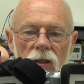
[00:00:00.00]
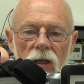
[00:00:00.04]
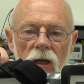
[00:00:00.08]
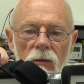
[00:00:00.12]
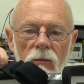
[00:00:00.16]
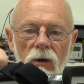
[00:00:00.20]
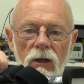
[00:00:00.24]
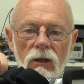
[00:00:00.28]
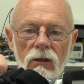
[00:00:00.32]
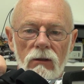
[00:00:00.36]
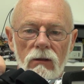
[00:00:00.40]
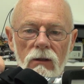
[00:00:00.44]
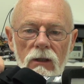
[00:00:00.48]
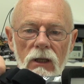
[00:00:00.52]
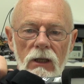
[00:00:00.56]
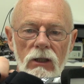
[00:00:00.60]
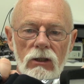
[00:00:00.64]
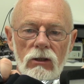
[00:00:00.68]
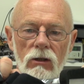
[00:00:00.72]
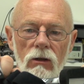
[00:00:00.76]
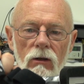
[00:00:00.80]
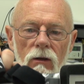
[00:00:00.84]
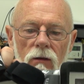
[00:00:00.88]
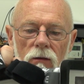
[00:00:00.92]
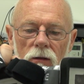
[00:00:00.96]
get my
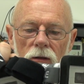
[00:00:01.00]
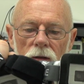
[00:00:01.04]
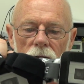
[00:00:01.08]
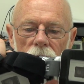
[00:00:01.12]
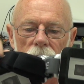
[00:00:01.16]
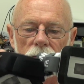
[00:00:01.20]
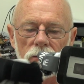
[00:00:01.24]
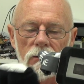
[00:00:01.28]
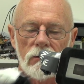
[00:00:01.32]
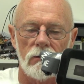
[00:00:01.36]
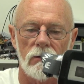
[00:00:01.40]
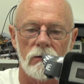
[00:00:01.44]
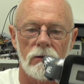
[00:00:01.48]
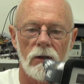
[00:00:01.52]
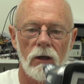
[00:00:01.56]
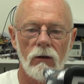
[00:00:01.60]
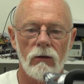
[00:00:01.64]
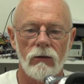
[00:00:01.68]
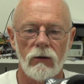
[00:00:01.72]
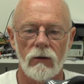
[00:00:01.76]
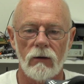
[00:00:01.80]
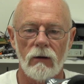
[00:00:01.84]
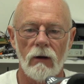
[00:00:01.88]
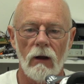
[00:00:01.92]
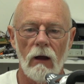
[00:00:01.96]
t-shirt. Oh,
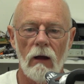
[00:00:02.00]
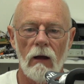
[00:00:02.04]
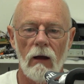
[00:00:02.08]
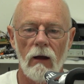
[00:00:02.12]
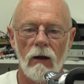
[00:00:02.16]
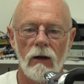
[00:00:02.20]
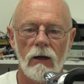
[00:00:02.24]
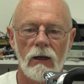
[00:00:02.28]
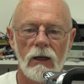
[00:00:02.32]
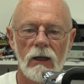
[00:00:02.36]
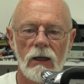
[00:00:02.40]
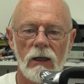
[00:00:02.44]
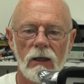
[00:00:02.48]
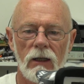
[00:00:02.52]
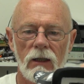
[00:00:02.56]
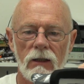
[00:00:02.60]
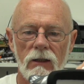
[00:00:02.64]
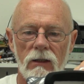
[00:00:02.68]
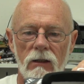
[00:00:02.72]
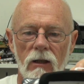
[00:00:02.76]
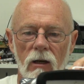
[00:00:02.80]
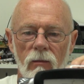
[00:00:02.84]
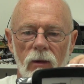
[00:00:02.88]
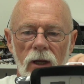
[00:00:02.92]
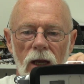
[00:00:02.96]
hold on.
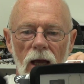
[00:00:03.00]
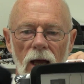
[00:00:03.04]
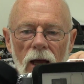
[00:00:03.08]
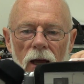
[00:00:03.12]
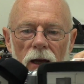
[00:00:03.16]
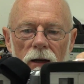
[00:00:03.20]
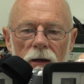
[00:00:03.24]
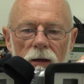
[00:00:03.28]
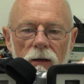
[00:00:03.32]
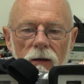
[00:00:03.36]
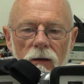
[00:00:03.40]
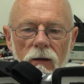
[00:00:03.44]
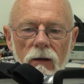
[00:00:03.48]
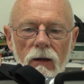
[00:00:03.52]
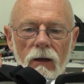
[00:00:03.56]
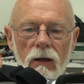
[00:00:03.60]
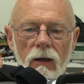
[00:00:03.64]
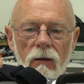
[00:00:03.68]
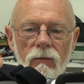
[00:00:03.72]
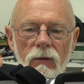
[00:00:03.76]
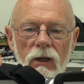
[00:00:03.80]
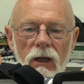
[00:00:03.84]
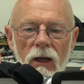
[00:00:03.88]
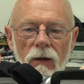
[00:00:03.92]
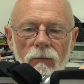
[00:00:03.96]
It's going to be hard.
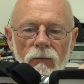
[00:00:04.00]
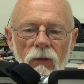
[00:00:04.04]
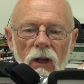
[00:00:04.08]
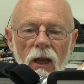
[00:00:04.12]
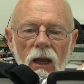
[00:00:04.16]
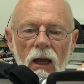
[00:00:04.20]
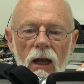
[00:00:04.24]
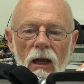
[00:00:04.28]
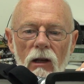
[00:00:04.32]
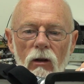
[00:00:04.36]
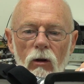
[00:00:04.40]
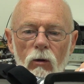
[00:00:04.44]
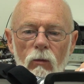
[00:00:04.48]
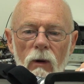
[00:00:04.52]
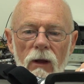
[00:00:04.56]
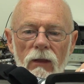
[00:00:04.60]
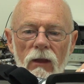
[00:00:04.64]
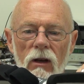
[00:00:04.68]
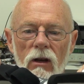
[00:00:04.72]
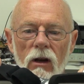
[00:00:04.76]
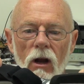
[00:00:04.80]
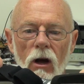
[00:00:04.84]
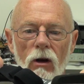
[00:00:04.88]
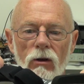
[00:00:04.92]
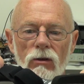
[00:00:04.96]
Yeah, look where
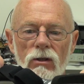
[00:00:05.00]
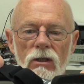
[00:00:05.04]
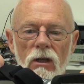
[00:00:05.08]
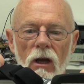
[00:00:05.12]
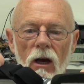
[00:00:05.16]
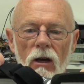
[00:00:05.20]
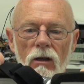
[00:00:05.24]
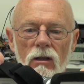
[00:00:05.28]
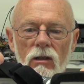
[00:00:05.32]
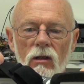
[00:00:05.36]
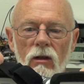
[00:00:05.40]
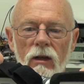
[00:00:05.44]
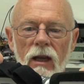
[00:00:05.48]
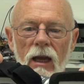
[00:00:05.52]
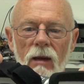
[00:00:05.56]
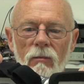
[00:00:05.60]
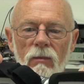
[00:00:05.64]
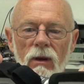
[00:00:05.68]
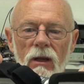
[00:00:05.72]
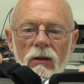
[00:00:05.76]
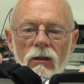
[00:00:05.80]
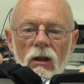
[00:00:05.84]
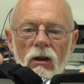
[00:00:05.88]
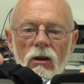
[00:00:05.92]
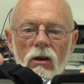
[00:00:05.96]
the nose goes. Look how
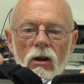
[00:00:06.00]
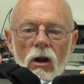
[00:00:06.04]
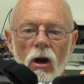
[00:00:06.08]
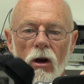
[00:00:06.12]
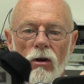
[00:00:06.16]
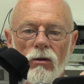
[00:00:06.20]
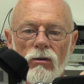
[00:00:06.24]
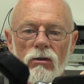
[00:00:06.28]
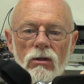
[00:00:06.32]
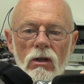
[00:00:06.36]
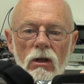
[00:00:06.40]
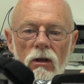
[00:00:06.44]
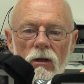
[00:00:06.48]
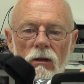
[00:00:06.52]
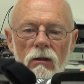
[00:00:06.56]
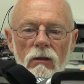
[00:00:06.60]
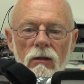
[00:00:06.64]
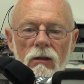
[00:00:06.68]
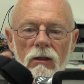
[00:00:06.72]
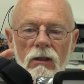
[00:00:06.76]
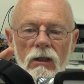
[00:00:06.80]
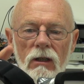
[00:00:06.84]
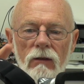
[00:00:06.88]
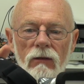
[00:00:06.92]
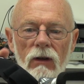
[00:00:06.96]
big the nose
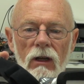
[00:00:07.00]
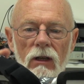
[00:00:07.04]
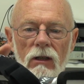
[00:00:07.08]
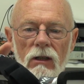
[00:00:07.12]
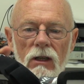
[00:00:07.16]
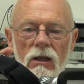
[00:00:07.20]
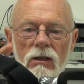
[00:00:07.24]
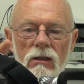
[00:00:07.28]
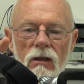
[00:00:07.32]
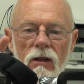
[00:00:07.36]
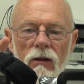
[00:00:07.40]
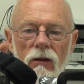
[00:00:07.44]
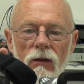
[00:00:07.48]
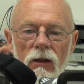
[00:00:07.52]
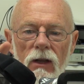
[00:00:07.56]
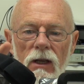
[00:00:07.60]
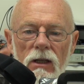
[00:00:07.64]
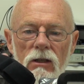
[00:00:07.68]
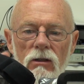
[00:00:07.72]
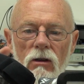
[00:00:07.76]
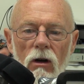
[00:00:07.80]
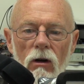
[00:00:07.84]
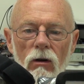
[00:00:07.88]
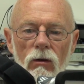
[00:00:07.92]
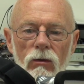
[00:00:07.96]
divot is in
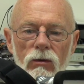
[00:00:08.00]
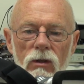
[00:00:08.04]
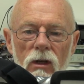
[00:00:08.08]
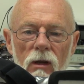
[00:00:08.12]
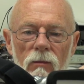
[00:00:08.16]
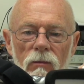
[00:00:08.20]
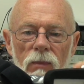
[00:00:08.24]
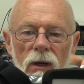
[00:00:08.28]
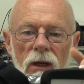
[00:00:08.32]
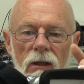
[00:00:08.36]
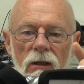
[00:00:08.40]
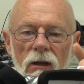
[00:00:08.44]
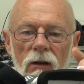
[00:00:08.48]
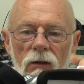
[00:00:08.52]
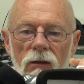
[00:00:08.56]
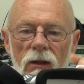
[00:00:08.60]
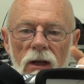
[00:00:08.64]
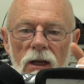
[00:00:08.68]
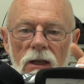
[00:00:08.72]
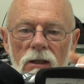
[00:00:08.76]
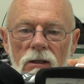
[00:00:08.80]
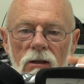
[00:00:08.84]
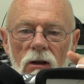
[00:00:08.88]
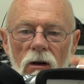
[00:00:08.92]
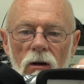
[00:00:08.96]
these goggles compared to
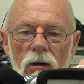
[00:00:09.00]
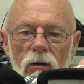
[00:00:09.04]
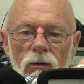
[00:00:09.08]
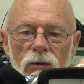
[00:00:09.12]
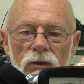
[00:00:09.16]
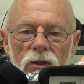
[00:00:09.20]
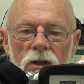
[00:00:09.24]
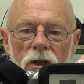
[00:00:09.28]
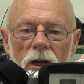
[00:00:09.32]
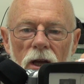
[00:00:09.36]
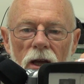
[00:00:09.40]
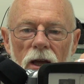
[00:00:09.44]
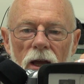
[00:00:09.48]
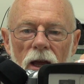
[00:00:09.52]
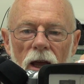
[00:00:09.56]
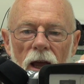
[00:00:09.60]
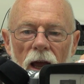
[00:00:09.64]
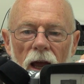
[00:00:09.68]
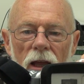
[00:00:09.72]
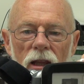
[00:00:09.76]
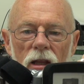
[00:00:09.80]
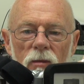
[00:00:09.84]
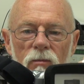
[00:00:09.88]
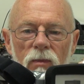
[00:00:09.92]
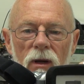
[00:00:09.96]
these goggles.
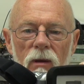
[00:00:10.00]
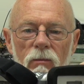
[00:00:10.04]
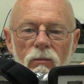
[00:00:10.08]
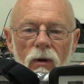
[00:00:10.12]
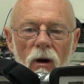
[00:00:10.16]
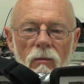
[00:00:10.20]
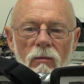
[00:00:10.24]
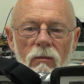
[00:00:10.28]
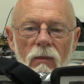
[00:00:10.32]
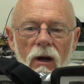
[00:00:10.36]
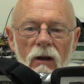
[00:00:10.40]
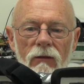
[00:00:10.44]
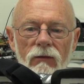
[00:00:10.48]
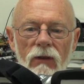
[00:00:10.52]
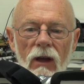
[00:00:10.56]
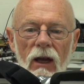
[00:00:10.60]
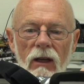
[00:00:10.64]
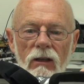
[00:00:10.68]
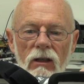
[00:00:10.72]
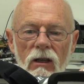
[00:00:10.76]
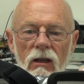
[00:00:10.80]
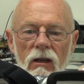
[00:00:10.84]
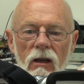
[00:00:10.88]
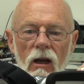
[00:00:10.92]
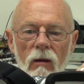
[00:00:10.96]
And the big problem I
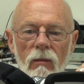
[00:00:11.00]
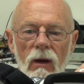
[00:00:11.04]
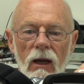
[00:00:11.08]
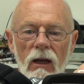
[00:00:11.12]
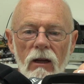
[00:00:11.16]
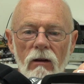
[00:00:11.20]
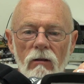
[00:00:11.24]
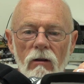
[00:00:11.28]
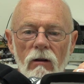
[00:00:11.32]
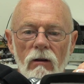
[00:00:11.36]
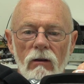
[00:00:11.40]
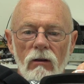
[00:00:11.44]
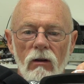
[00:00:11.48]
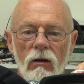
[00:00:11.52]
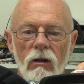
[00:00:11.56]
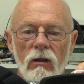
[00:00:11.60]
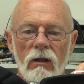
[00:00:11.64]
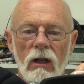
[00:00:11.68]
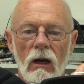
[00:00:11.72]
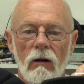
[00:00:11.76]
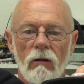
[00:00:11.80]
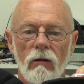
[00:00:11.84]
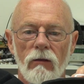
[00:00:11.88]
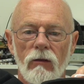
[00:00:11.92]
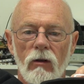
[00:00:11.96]
found, you can go back and look at
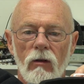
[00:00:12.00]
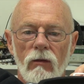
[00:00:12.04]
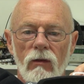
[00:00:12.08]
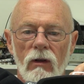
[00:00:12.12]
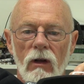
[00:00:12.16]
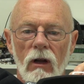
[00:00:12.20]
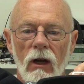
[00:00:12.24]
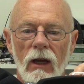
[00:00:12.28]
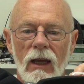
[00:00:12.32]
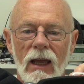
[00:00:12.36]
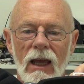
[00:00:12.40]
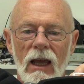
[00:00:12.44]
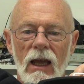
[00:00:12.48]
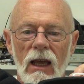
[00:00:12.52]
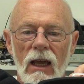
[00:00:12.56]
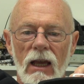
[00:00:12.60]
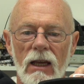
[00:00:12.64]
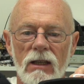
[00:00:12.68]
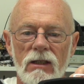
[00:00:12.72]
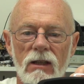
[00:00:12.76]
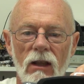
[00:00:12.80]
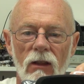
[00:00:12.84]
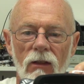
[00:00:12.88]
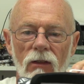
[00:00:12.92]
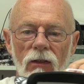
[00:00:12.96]
that review if you like,
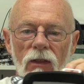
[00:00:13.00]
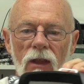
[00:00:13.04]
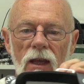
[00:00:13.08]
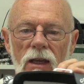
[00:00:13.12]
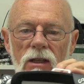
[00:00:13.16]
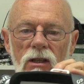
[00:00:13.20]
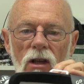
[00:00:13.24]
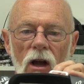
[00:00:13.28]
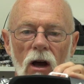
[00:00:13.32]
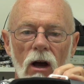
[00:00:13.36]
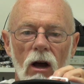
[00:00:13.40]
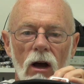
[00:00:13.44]
is that these